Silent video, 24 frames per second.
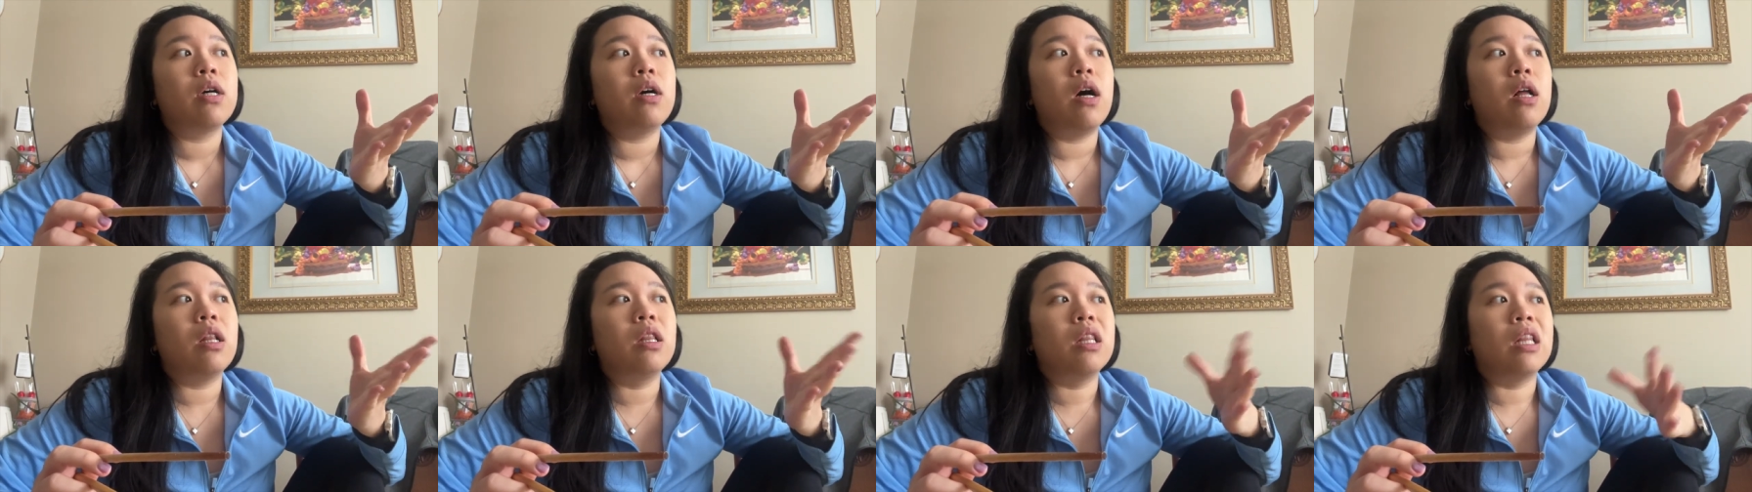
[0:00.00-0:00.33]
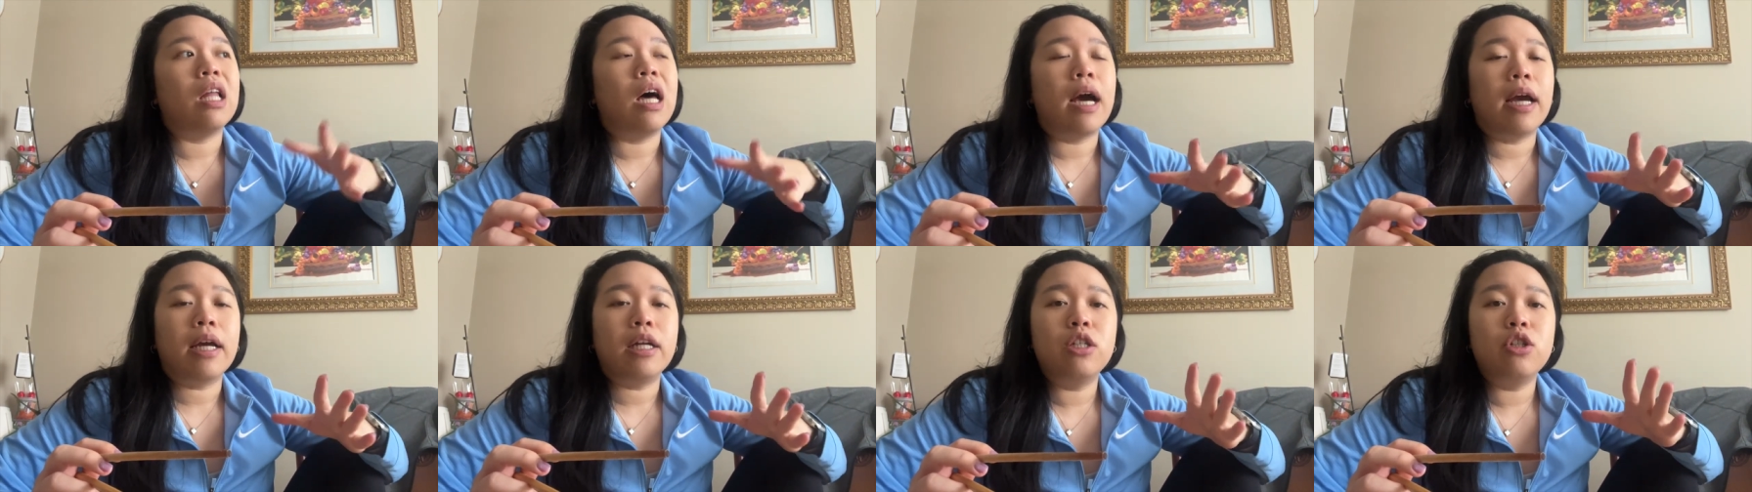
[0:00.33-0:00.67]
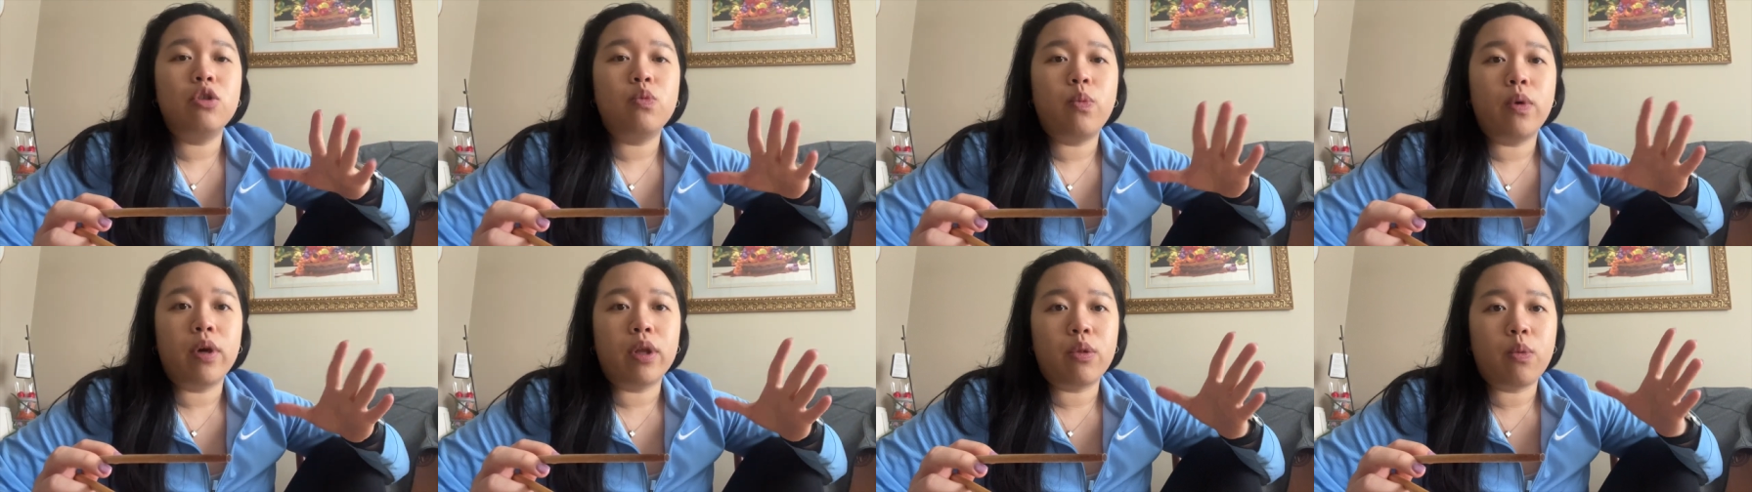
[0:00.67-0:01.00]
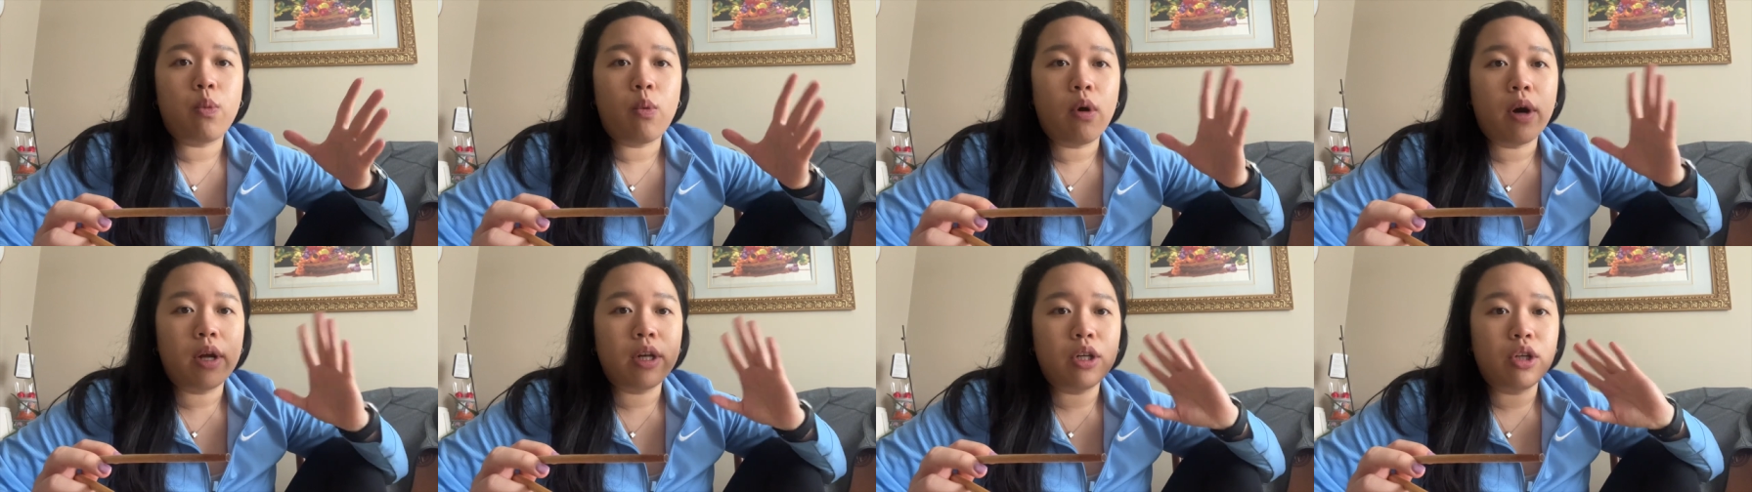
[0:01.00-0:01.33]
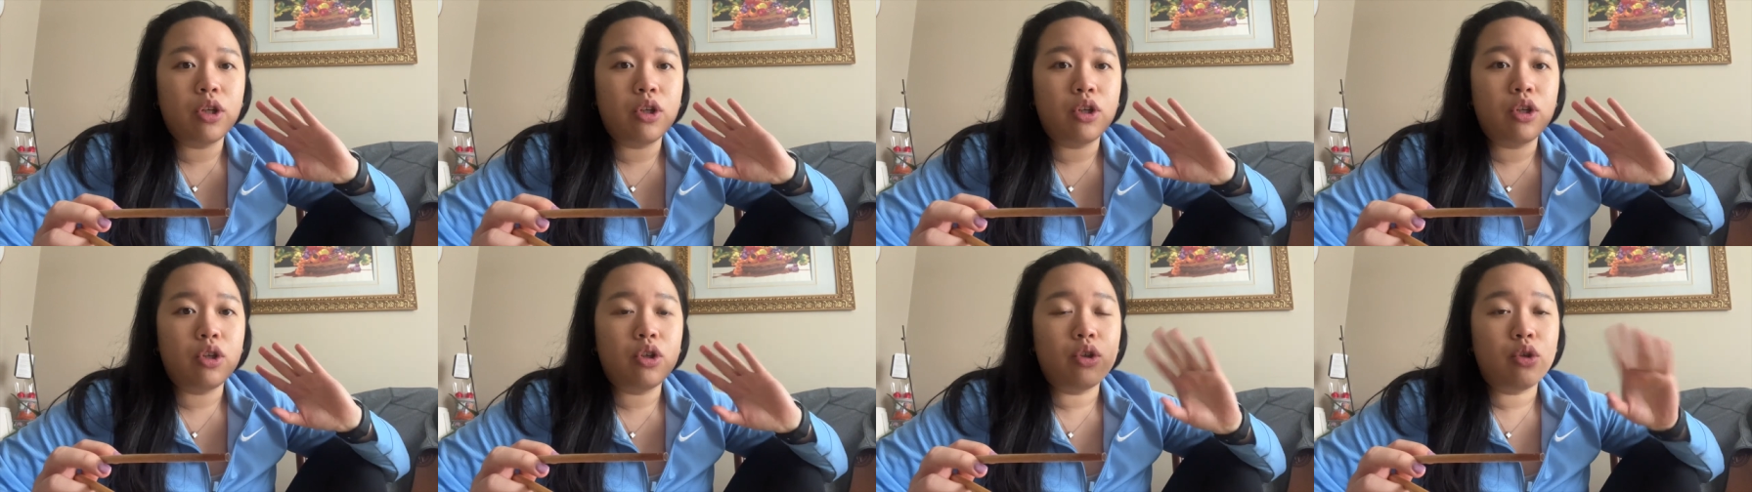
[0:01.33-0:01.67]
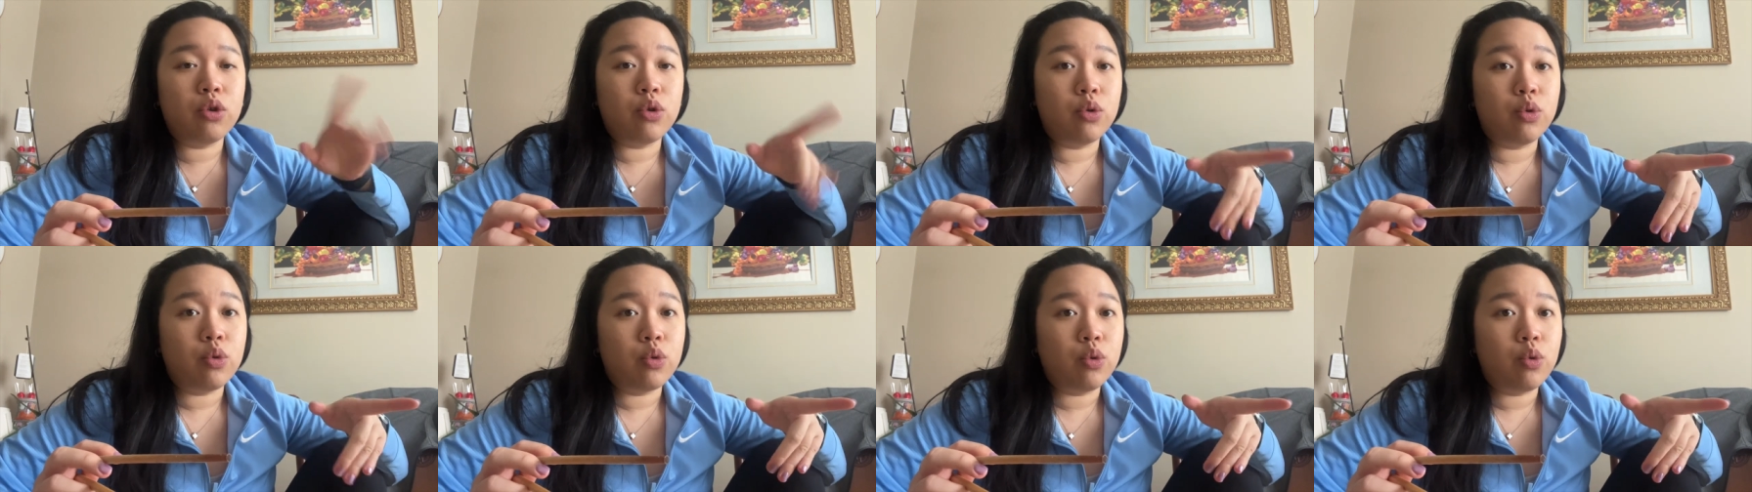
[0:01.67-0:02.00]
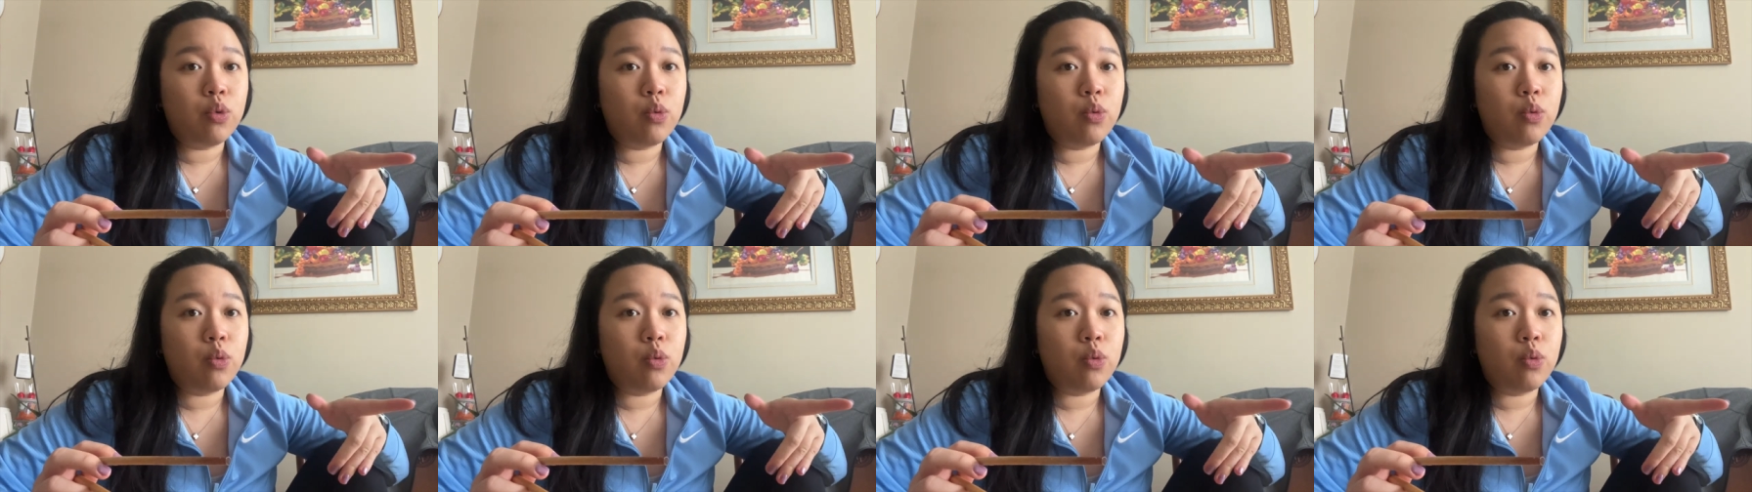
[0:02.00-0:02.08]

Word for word: aligned with what you